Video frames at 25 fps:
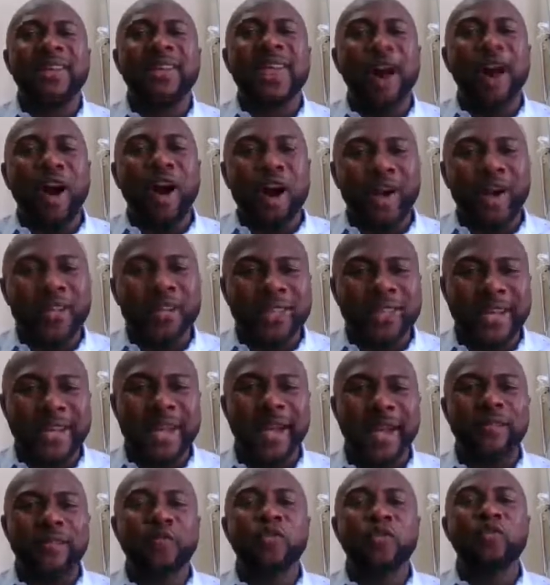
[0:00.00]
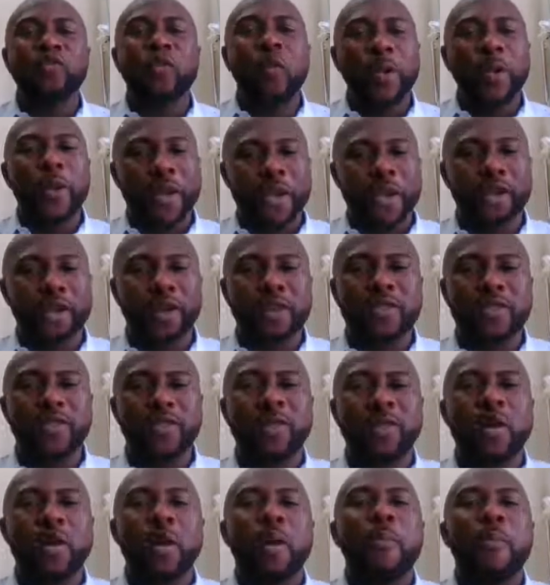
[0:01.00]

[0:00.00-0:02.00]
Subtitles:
they are all there to weaken us.